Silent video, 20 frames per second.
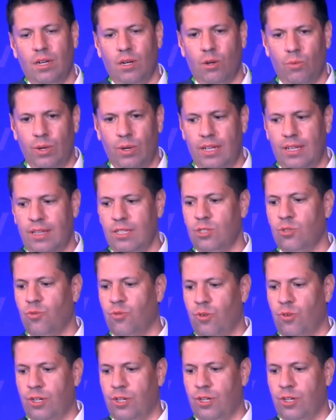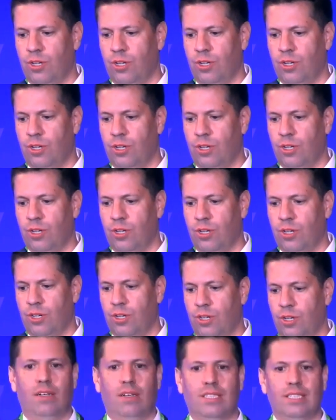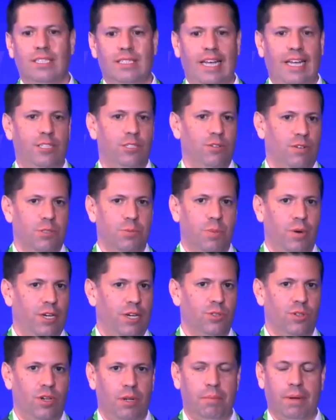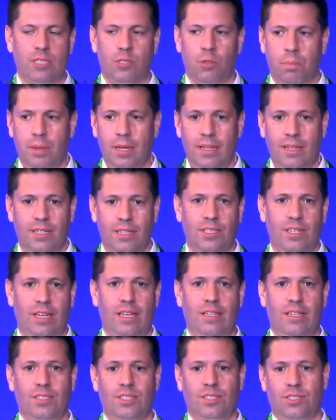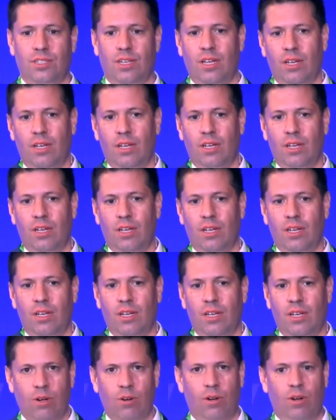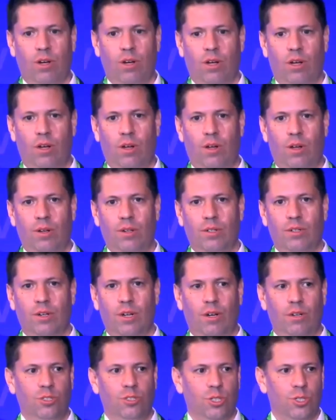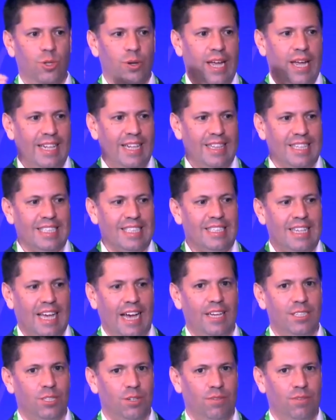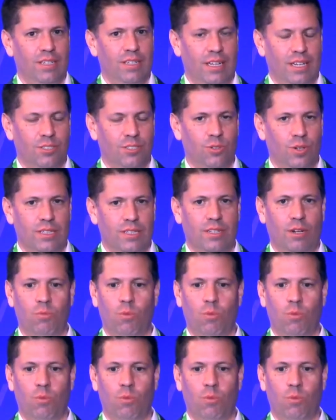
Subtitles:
Really, this first stage of exploration at Batopilas is focusing on just looking at the size of the district.